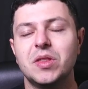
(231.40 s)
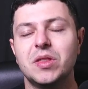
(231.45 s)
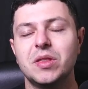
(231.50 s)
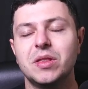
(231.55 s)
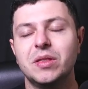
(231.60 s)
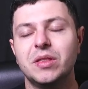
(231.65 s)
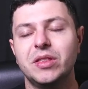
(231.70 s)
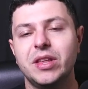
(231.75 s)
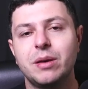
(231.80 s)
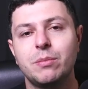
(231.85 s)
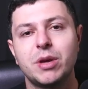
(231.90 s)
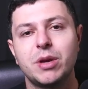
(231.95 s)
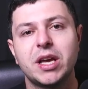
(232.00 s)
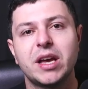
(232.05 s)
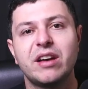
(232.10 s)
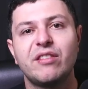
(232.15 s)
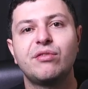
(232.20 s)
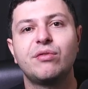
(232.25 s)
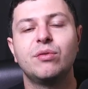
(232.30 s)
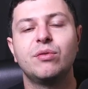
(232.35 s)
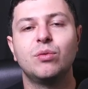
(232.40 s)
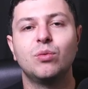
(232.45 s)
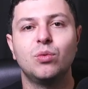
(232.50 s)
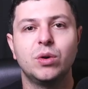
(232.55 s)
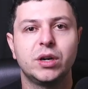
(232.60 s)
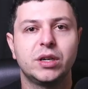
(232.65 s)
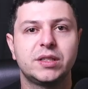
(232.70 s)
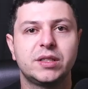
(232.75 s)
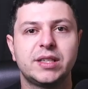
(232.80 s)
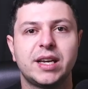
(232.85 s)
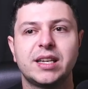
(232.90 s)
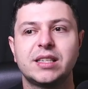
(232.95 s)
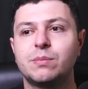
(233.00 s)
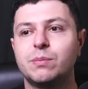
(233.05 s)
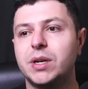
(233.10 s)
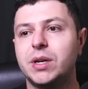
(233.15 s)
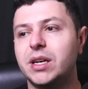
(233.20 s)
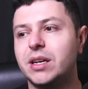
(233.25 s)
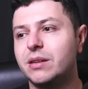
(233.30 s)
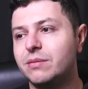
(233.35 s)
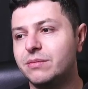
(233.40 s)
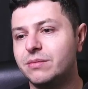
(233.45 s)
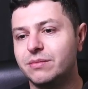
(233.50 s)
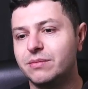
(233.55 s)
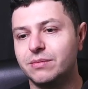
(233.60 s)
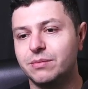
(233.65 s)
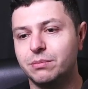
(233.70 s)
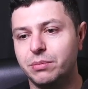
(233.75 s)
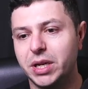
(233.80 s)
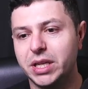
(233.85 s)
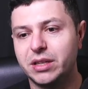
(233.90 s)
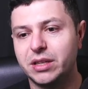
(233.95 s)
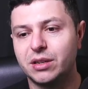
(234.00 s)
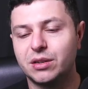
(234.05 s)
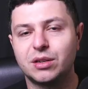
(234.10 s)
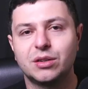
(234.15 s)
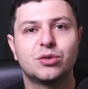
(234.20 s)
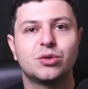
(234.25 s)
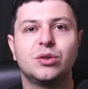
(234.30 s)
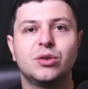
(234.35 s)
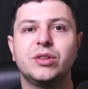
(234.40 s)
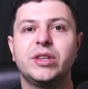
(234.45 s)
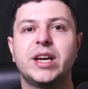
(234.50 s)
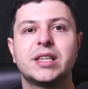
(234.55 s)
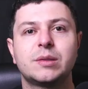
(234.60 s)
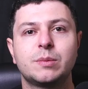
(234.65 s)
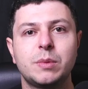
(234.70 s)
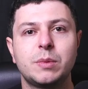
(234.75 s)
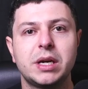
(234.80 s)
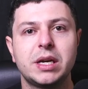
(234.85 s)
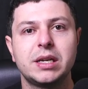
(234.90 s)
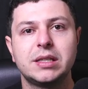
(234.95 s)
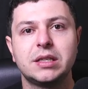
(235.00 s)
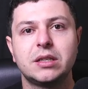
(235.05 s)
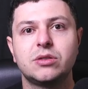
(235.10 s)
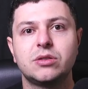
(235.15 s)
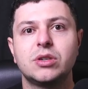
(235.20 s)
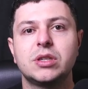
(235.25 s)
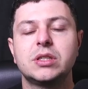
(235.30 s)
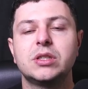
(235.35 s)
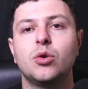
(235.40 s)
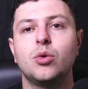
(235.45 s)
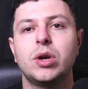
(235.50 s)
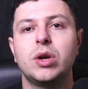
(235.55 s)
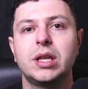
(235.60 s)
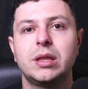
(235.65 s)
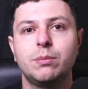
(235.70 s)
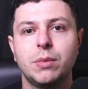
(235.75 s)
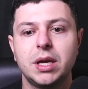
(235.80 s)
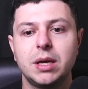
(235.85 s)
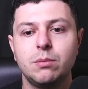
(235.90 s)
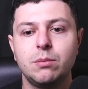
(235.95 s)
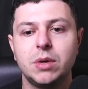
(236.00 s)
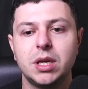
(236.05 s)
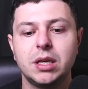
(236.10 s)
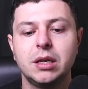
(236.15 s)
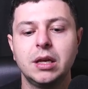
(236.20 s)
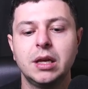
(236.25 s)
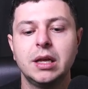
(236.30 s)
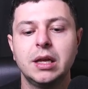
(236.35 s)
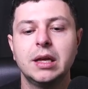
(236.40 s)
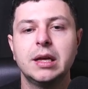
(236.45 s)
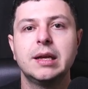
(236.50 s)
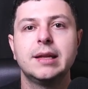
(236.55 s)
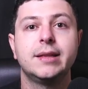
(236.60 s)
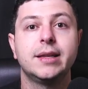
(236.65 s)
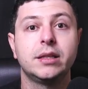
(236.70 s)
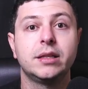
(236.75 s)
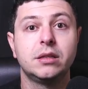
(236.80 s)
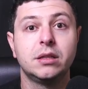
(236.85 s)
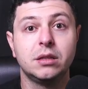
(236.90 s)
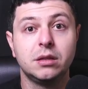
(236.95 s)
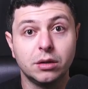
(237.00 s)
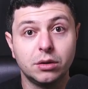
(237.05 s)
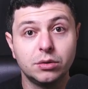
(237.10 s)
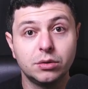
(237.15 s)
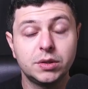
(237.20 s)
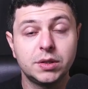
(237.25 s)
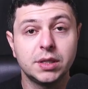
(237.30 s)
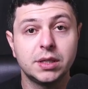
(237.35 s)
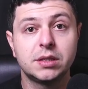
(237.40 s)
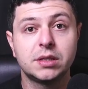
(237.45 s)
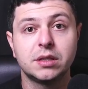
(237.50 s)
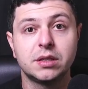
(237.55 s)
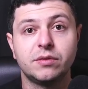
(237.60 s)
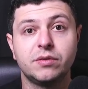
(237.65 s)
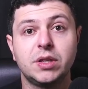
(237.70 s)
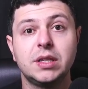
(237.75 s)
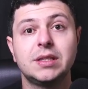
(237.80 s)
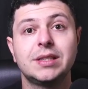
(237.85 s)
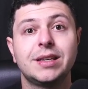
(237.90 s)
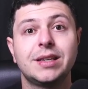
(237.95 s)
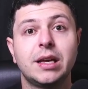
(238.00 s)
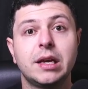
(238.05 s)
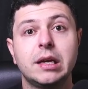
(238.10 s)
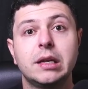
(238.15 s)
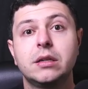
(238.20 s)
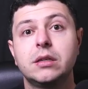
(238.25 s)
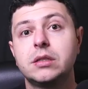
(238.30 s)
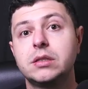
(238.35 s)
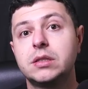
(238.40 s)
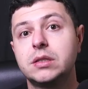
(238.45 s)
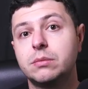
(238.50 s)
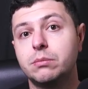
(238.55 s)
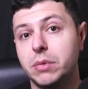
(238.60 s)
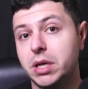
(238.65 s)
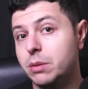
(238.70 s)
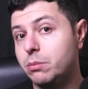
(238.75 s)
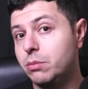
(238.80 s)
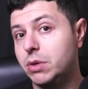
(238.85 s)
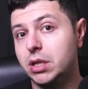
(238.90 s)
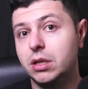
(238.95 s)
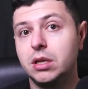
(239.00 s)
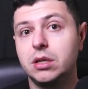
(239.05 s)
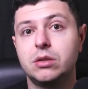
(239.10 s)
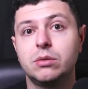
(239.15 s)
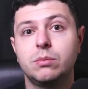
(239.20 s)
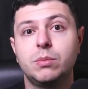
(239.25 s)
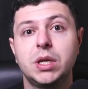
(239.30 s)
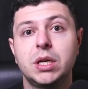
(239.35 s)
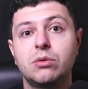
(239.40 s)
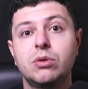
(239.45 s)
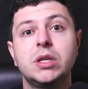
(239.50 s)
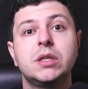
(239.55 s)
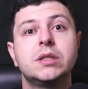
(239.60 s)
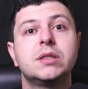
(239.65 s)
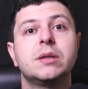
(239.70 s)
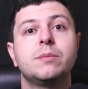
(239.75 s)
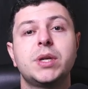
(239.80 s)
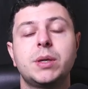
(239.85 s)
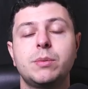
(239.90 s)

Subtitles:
they may have worse asthma, better controlled asthma, etc. So it may mean that the doses of these inhalers may need to be increased sometimes.